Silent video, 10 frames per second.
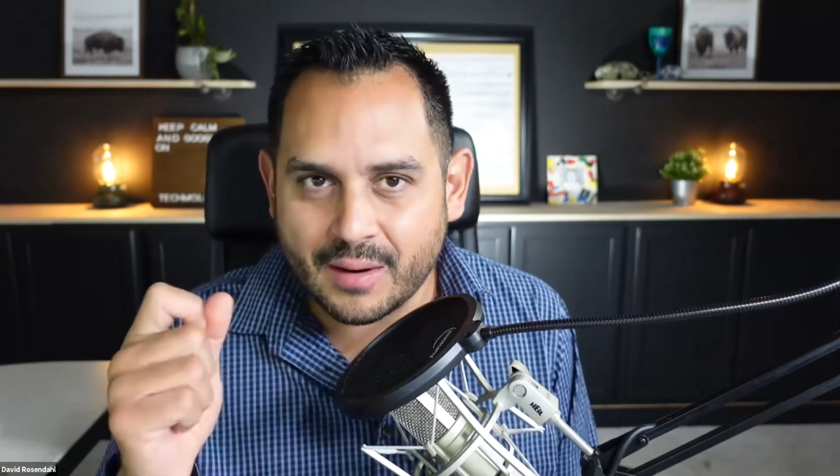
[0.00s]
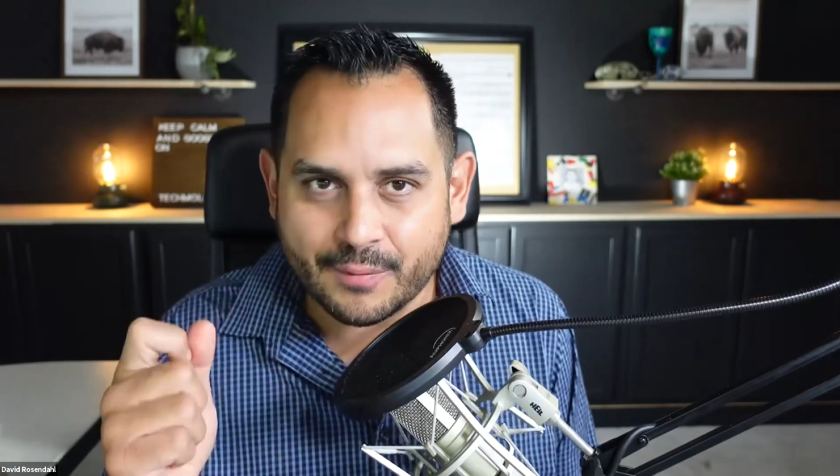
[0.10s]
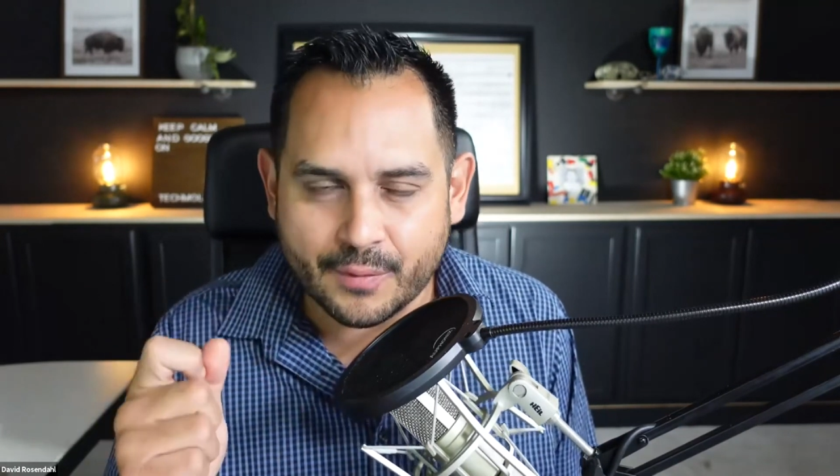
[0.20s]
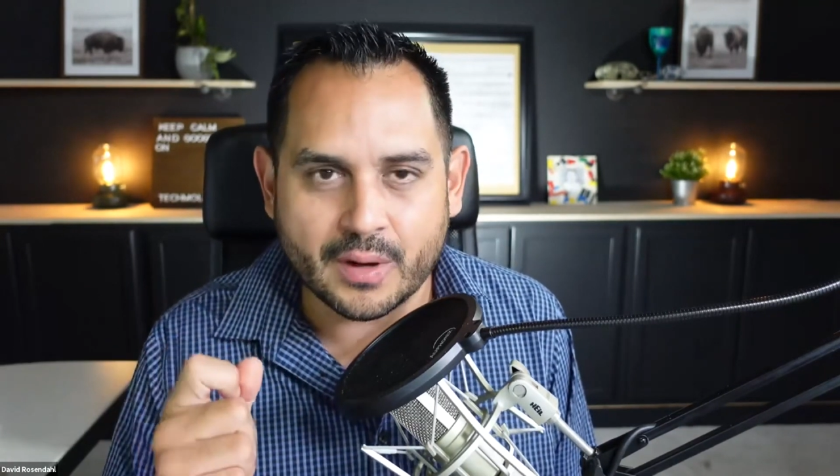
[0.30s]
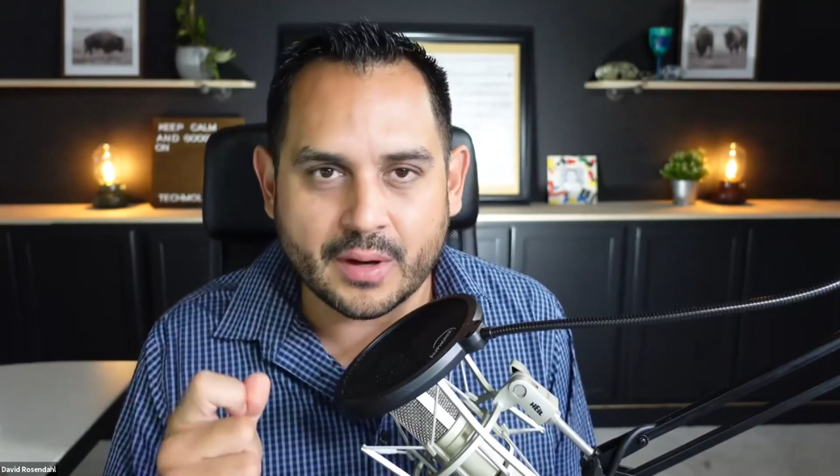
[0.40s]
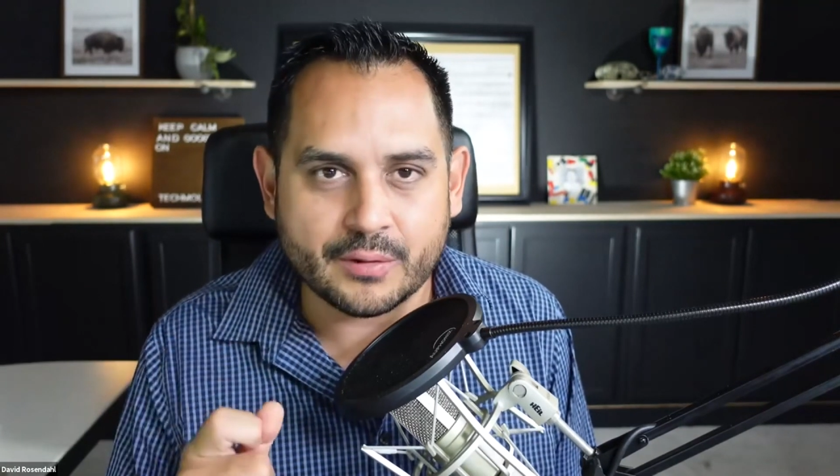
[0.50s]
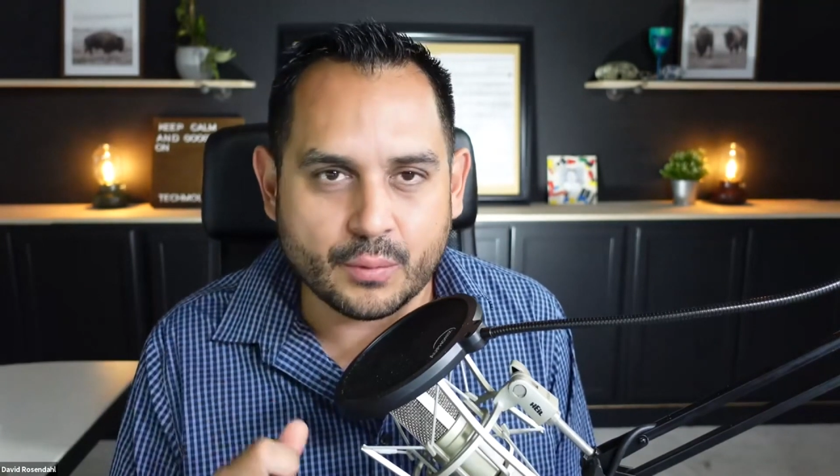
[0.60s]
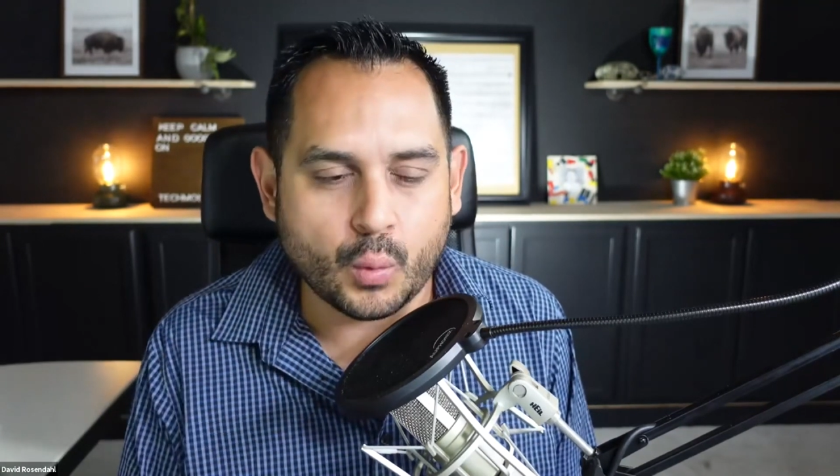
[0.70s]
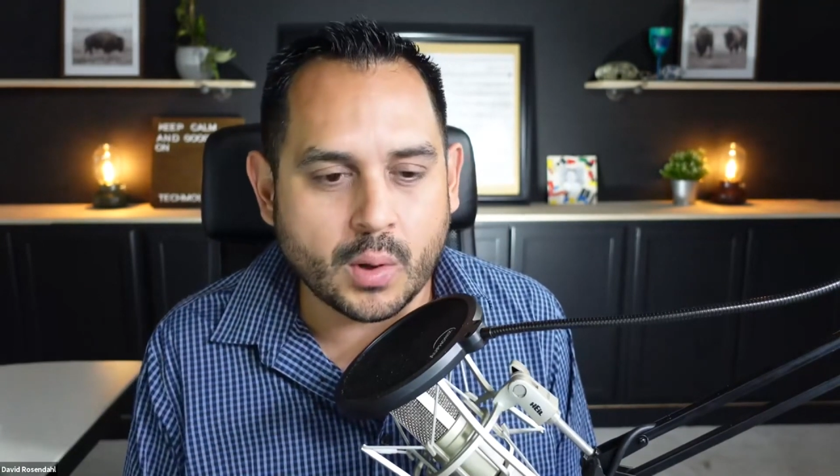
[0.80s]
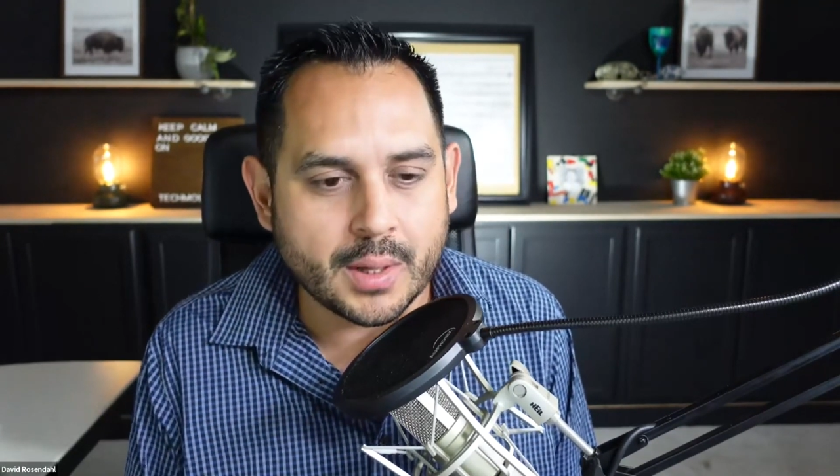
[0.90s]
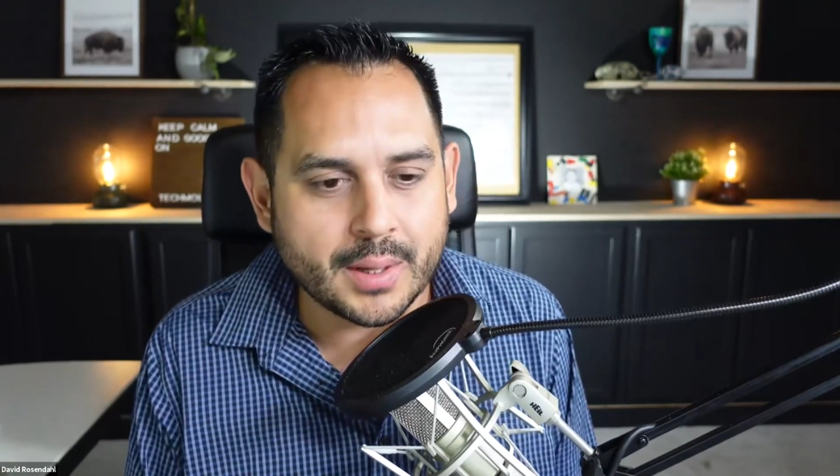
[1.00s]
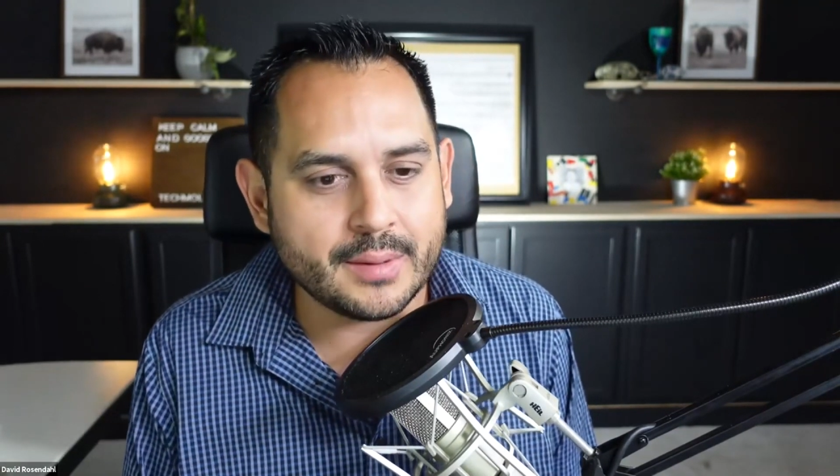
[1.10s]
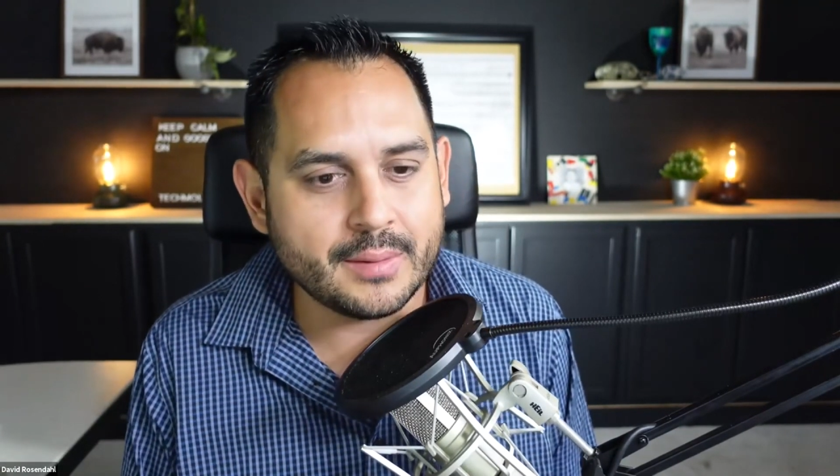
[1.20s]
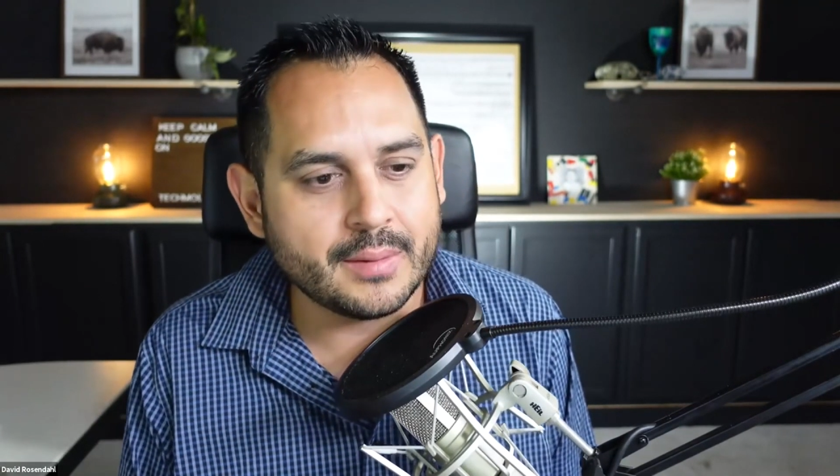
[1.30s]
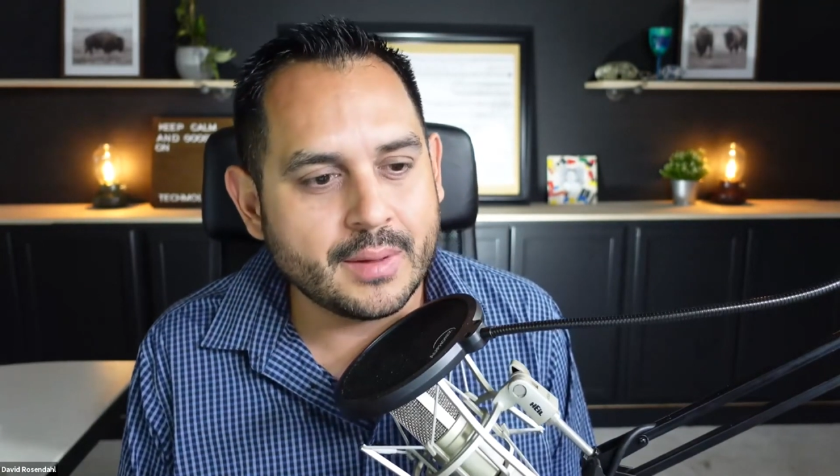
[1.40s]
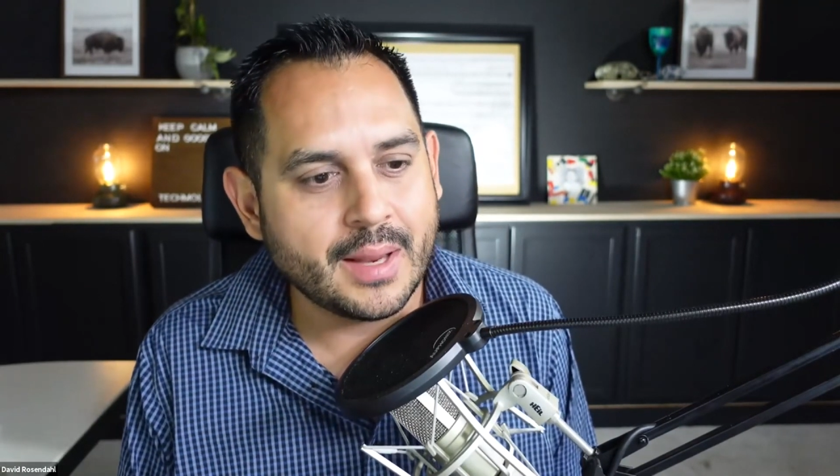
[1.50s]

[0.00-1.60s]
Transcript: out for us one